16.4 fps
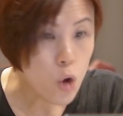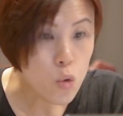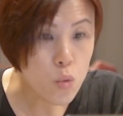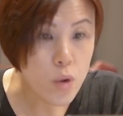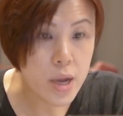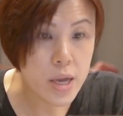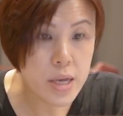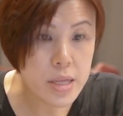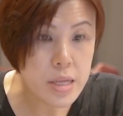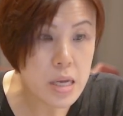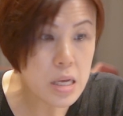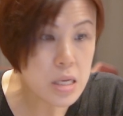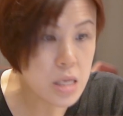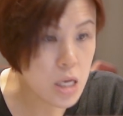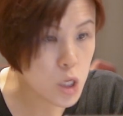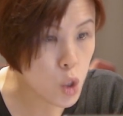
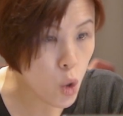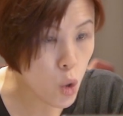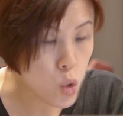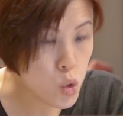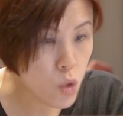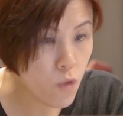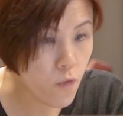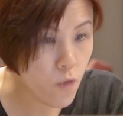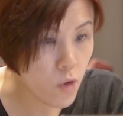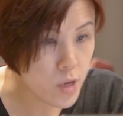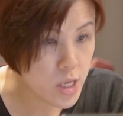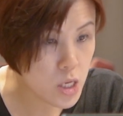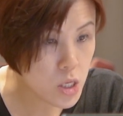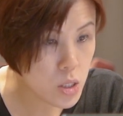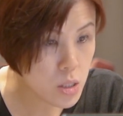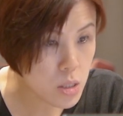Radius is also
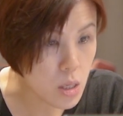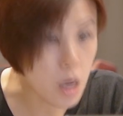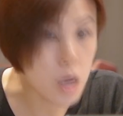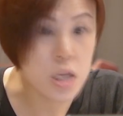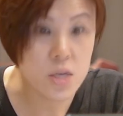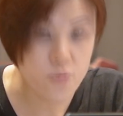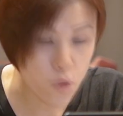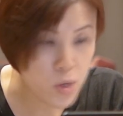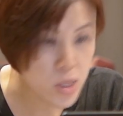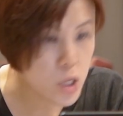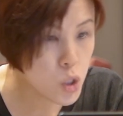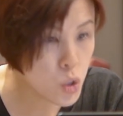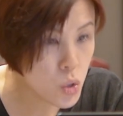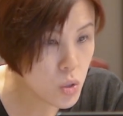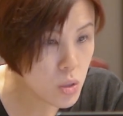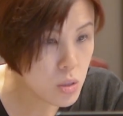
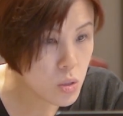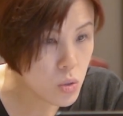42.